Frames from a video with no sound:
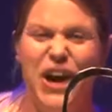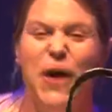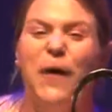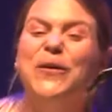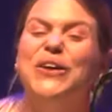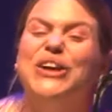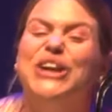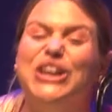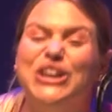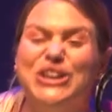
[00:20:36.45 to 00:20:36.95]

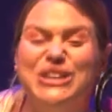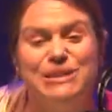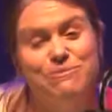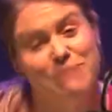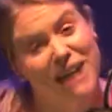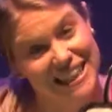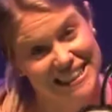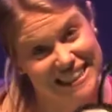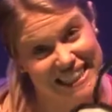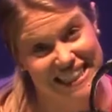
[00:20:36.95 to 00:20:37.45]
Or you can use
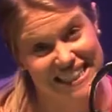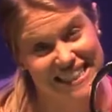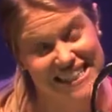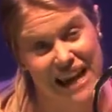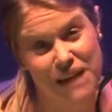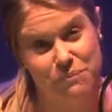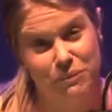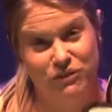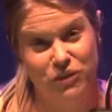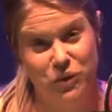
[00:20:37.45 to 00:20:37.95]
masking
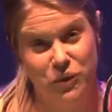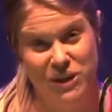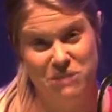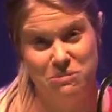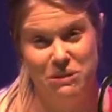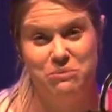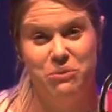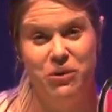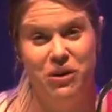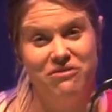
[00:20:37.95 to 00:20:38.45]
tape if you want to
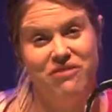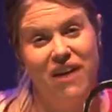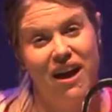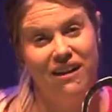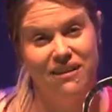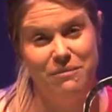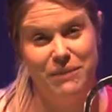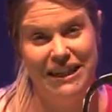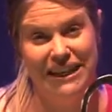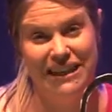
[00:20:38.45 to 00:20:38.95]
be more
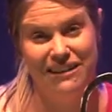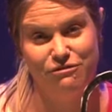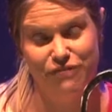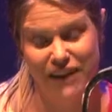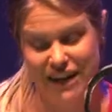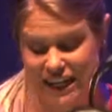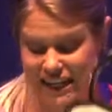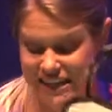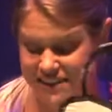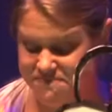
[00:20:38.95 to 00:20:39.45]
environmentally
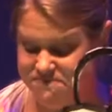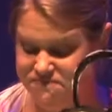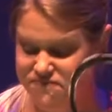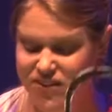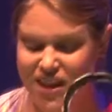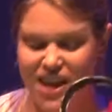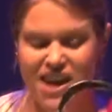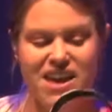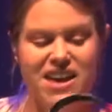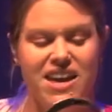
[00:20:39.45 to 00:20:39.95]
friendly.
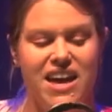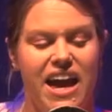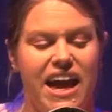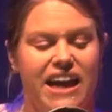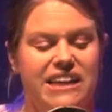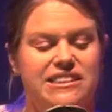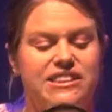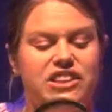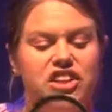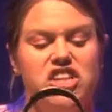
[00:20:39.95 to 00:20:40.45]

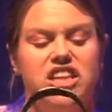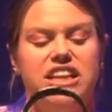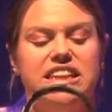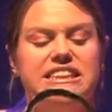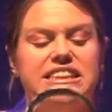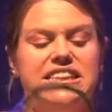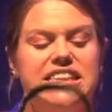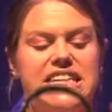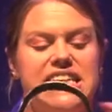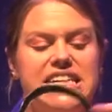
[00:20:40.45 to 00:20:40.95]
And so you can
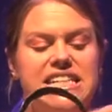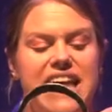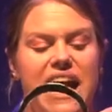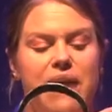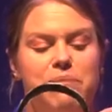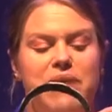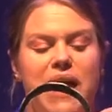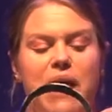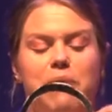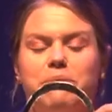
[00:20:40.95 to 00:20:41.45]
sticky
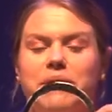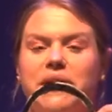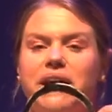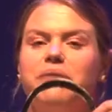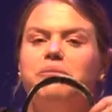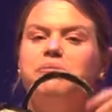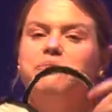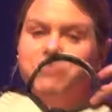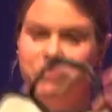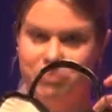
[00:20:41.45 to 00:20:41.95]
tape that
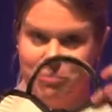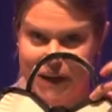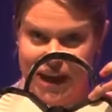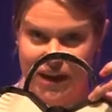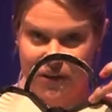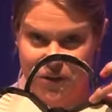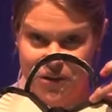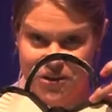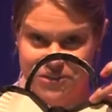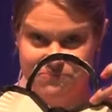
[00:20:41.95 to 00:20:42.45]
bit back
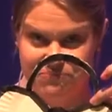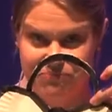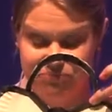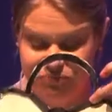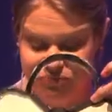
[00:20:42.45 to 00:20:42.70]
on.